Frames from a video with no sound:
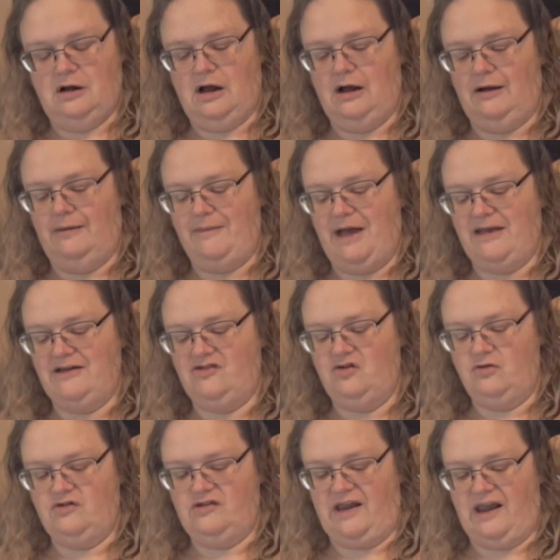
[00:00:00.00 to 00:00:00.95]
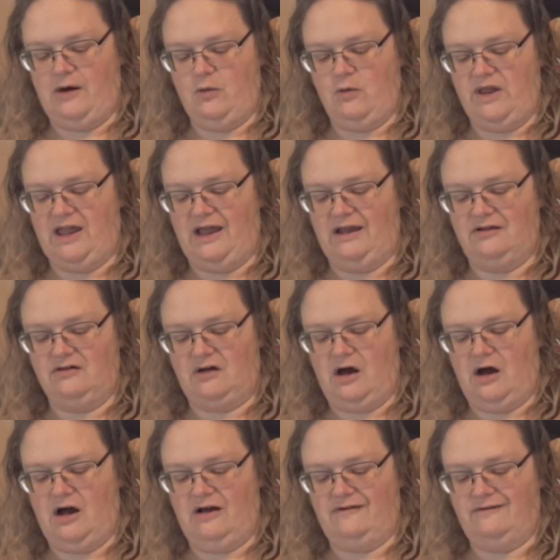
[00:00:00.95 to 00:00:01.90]
I do take weekends
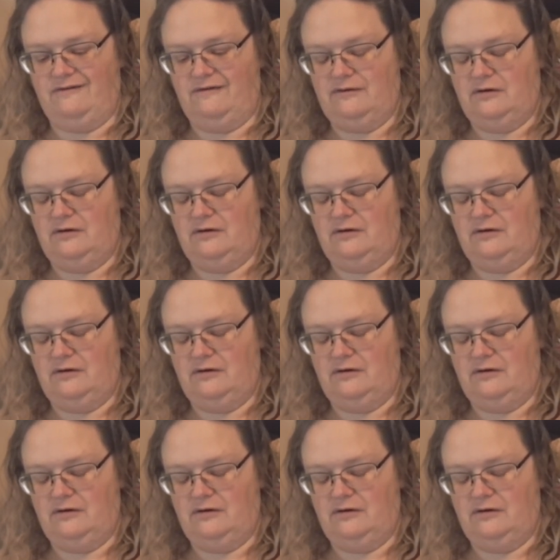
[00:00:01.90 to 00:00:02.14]
off.